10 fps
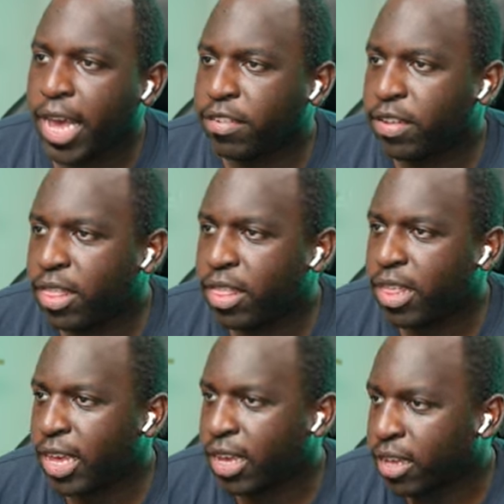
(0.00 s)
I actually
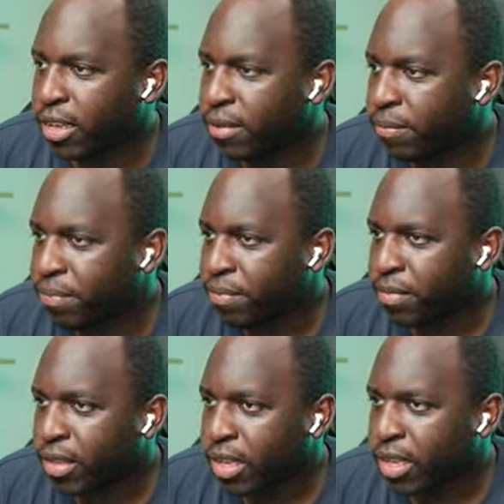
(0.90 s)
think
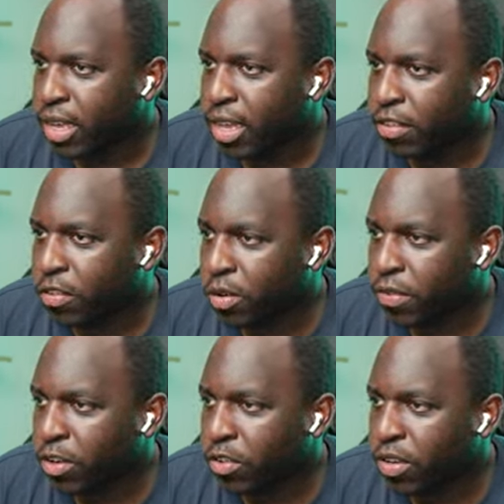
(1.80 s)
it's
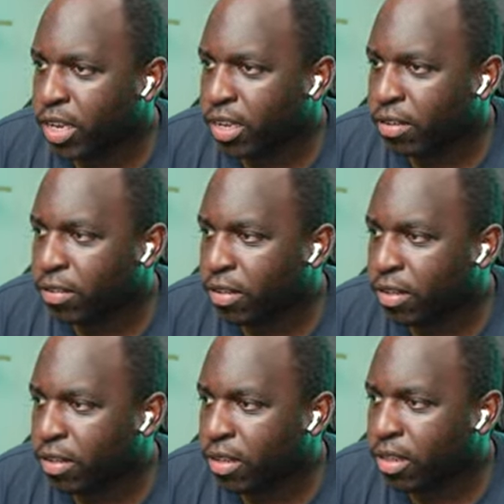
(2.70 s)
sort of interesting because
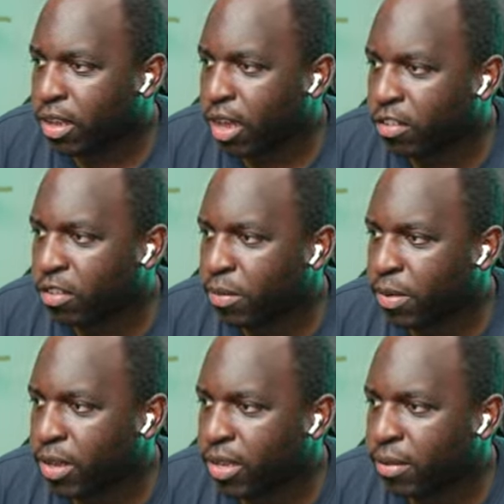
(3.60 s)
the
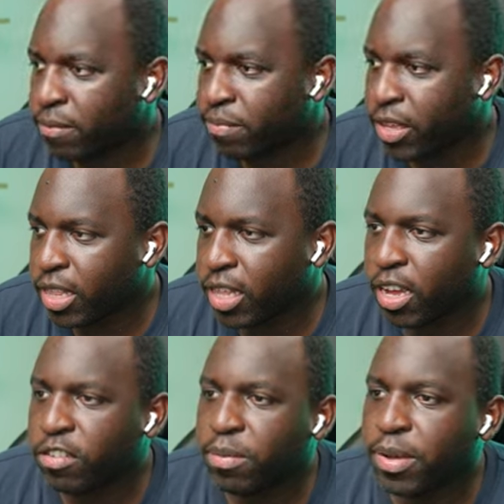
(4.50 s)
customer, the
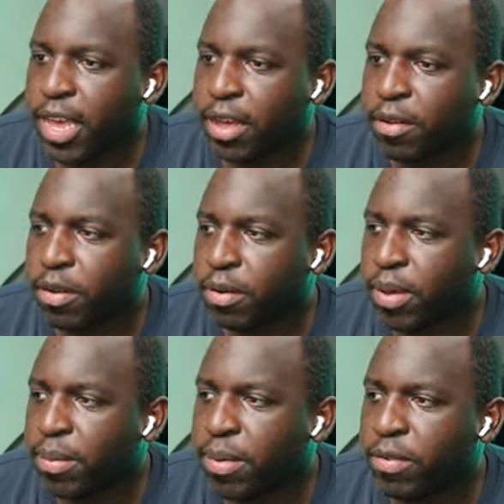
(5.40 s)
custom account
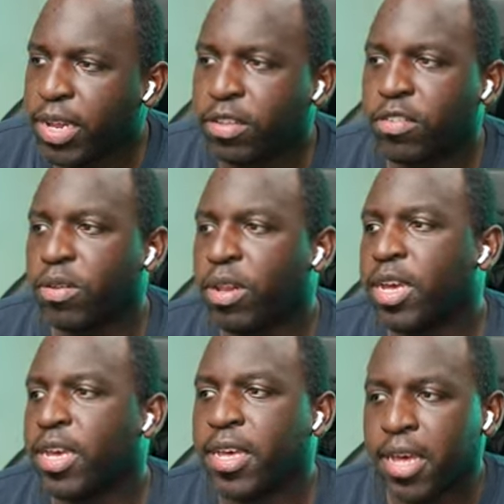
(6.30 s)
maybe relates to
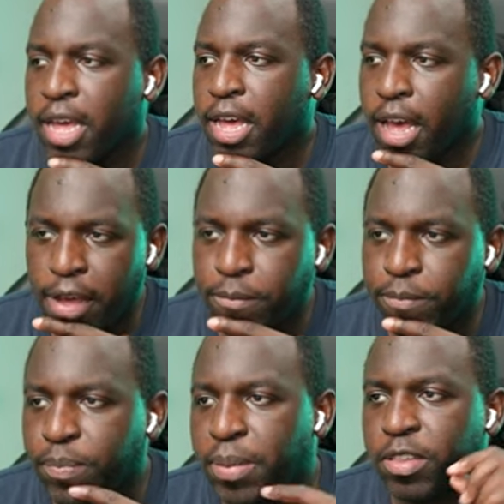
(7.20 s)
like,
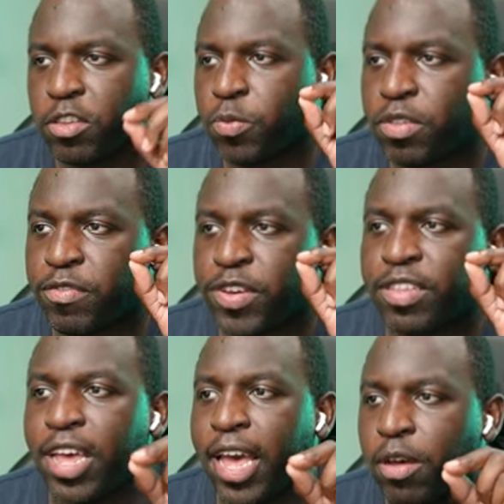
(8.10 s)
maybe it's a
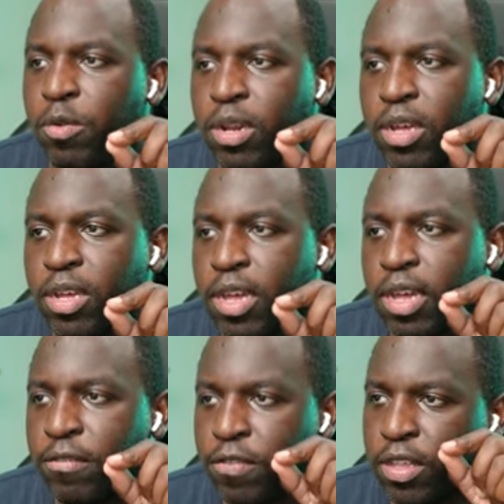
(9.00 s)
specific town
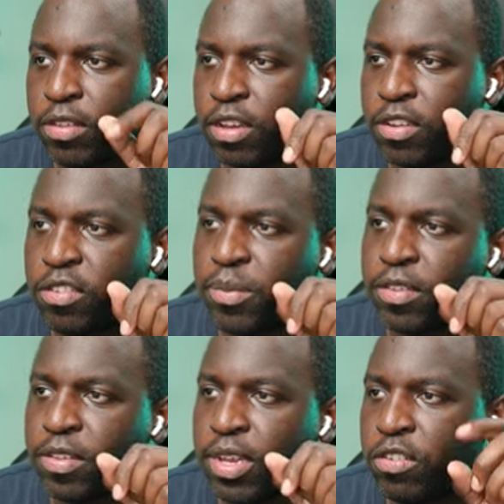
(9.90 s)
for these
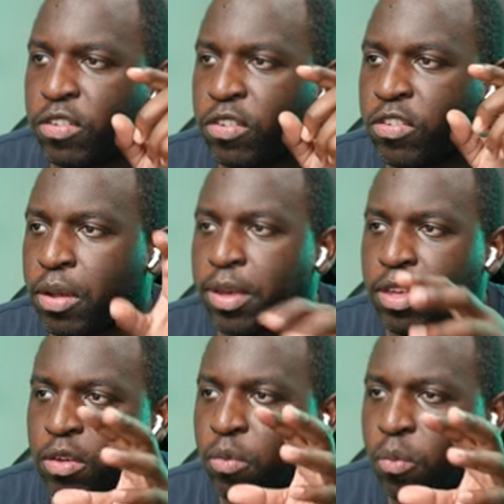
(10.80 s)
customers, and it's just
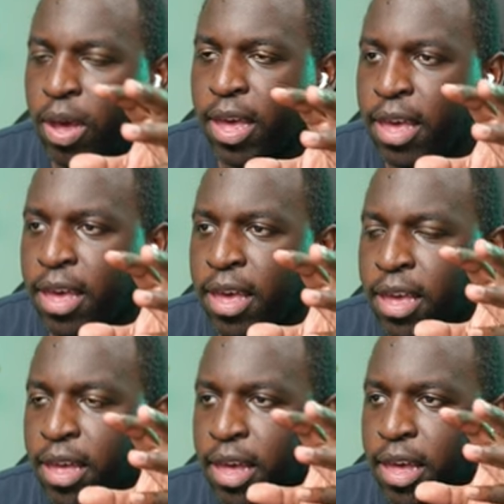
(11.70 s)
showing you where